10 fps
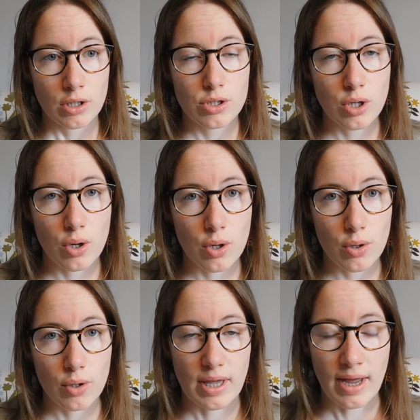
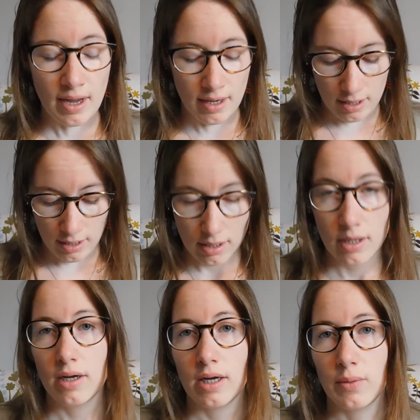So yeah,
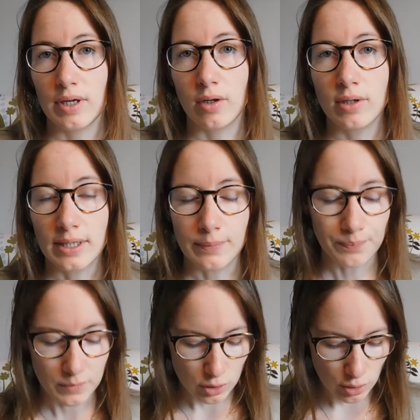here we go then.
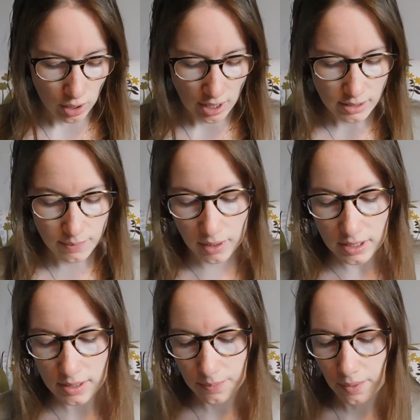So last
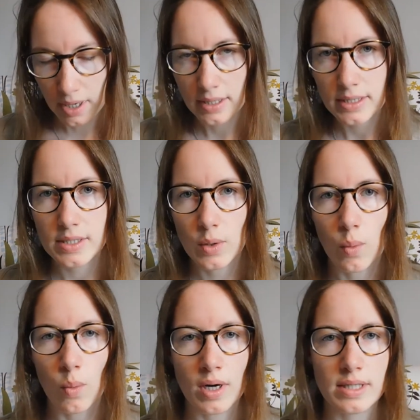month's box
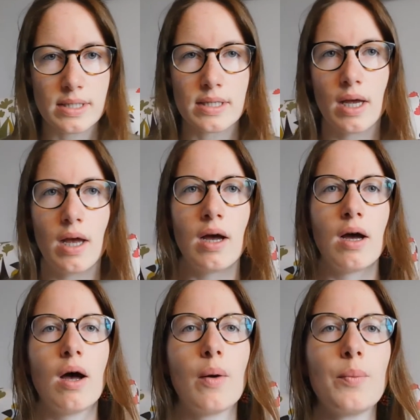was
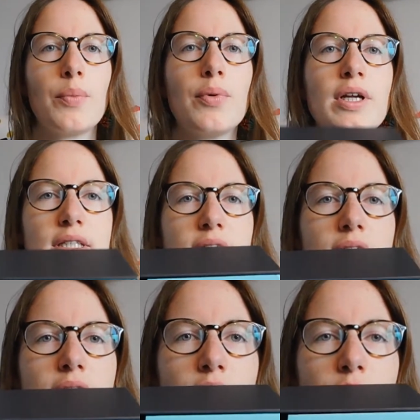a pretty
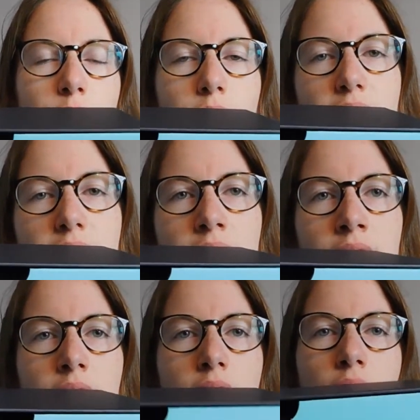green
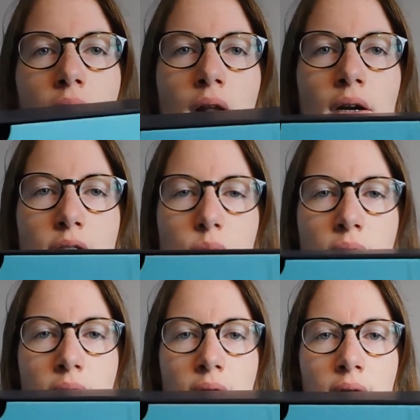colored
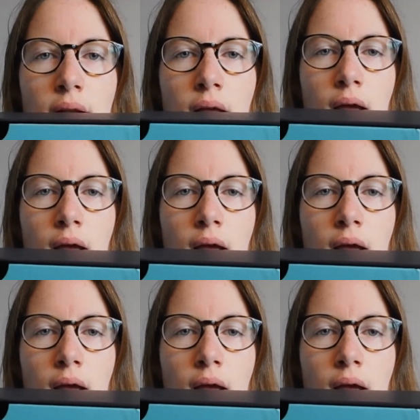one,